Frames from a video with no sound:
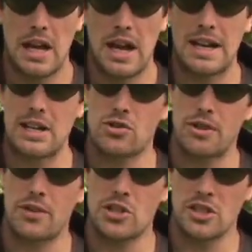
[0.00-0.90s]
and
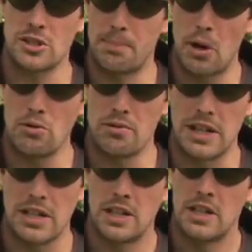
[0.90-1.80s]
actually fish it as a bolt
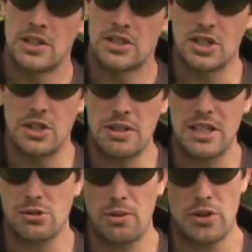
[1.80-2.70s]
rig. To do
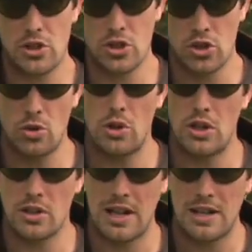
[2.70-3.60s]
this, we fish a short
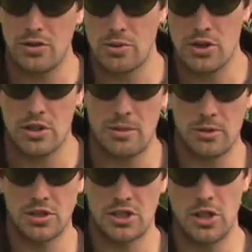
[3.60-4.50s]
hook length, which I'll
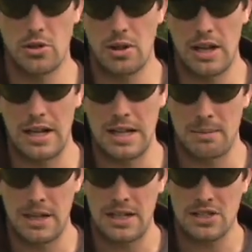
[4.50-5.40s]
come on to uh, in
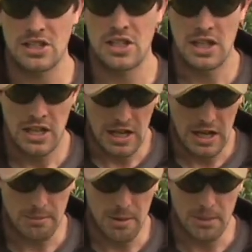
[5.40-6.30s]
a minute.
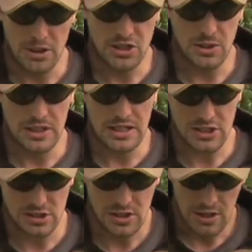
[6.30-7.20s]
Um, and by doing
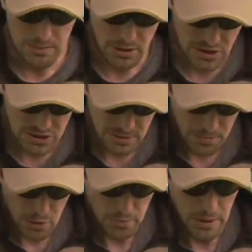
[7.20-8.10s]
this, because the
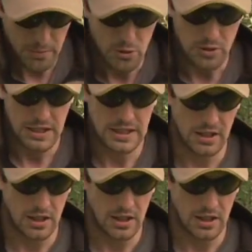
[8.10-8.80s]
bolt bubble in a